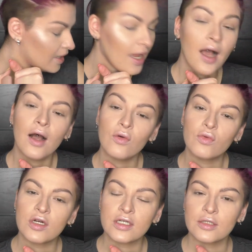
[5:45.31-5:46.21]
Now
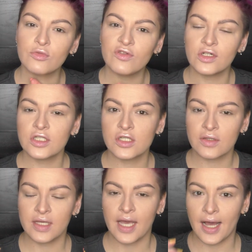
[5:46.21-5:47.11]
we're gonna move on to
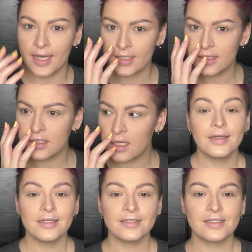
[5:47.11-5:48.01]
the eyes,
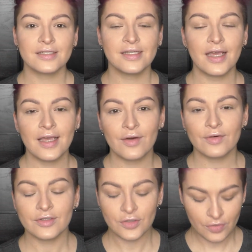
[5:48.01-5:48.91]
and today I
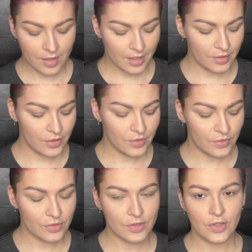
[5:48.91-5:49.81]
want to try and
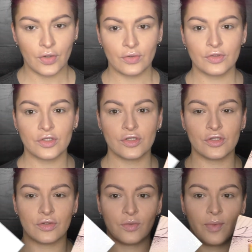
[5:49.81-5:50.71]
use those
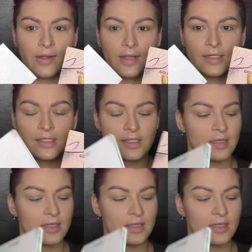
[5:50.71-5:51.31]
two palettes.